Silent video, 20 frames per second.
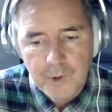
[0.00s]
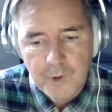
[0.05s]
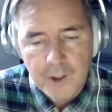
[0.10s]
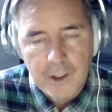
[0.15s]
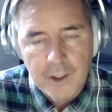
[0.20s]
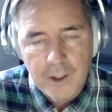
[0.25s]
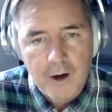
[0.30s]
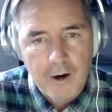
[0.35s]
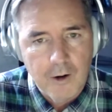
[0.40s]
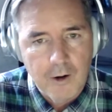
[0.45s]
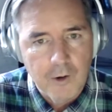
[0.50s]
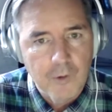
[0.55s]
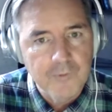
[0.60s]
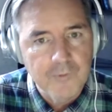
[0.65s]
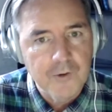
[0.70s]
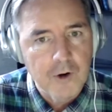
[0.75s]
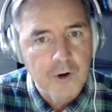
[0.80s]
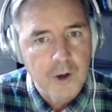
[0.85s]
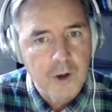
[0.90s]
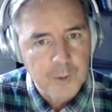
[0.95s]
our
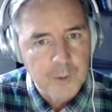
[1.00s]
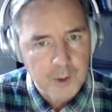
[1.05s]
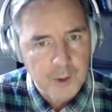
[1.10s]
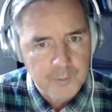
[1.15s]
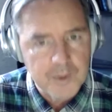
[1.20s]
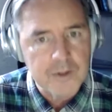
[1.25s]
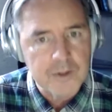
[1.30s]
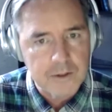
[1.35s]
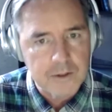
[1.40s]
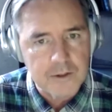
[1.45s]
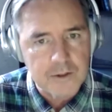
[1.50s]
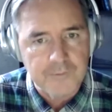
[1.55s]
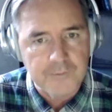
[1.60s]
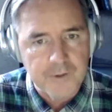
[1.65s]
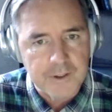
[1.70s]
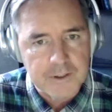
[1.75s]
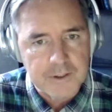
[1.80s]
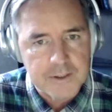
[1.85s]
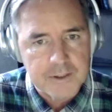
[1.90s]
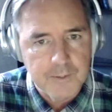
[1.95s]
overall purposes are very
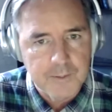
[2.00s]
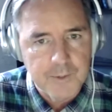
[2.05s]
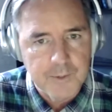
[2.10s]
similar.